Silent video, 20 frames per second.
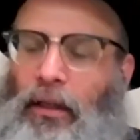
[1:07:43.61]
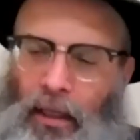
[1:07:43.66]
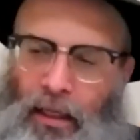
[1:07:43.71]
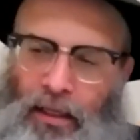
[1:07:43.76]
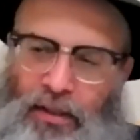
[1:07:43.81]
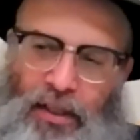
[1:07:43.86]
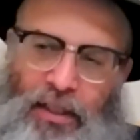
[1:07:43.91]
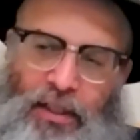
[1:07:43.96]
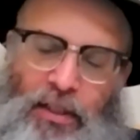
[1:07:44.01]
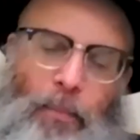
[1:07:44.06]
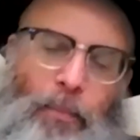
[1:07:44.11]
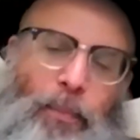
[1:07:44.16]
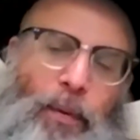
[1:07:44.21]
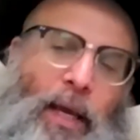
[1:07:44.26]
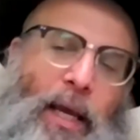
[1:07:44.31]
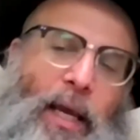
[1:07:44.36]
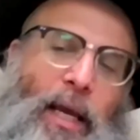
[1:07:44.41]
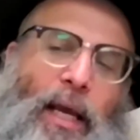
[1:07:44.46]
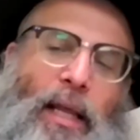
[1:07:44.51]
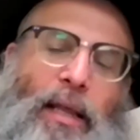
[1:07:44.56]
Is it to
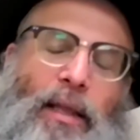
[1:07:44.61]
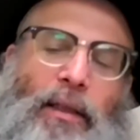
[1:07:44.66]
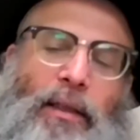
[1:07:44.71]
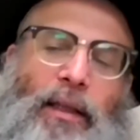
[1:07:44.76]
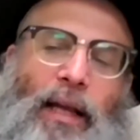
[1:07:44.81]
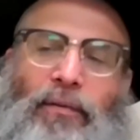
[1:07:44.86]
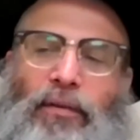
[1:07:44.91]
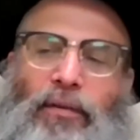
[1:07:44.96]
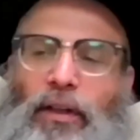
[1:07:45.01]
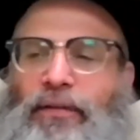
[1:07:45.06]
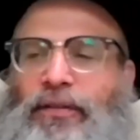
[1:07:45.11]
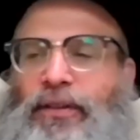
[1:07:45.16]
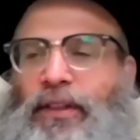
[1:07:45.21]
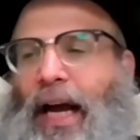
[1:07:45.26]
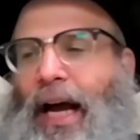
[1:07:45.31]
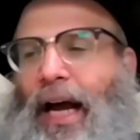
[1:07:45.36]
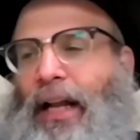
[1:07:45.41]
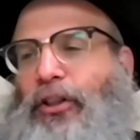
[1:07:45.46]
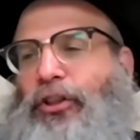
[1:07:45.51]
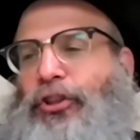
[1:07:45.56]
be in the level of
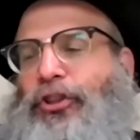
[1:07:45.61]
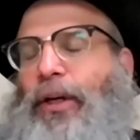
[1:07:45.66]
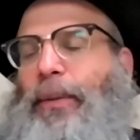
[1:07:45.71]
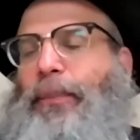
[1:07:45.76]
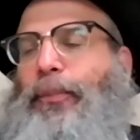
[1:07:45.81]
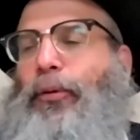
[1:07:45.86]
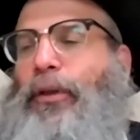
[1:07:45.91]
scholarship